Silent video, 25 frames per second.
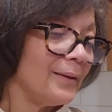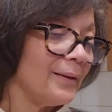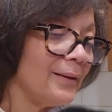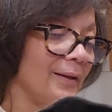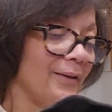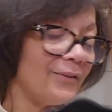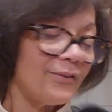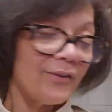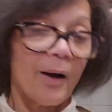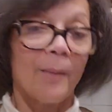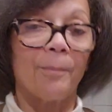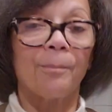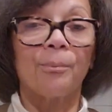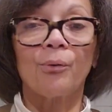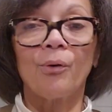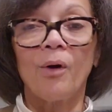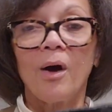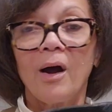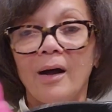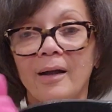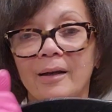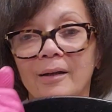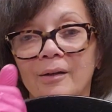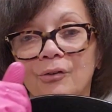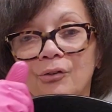It's a
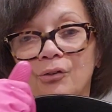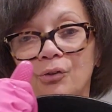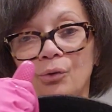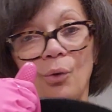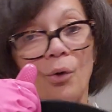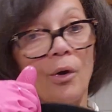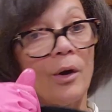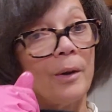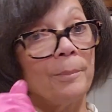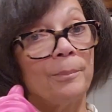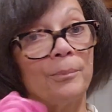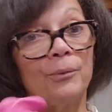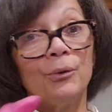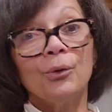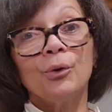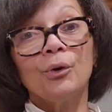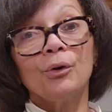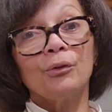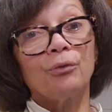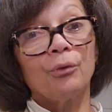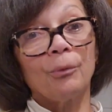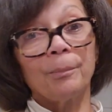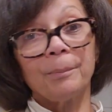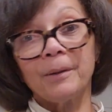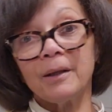pride and joy,
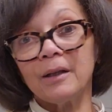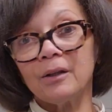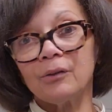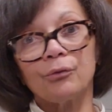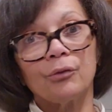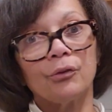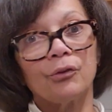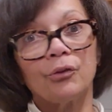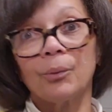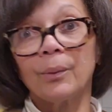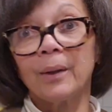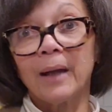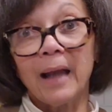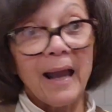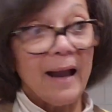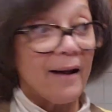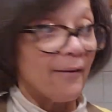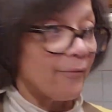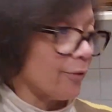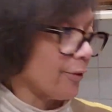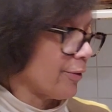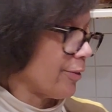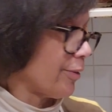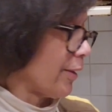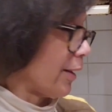beautiful piece for doing
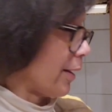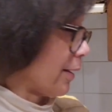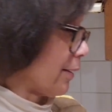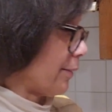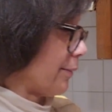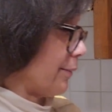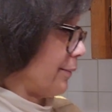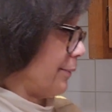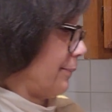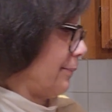everything.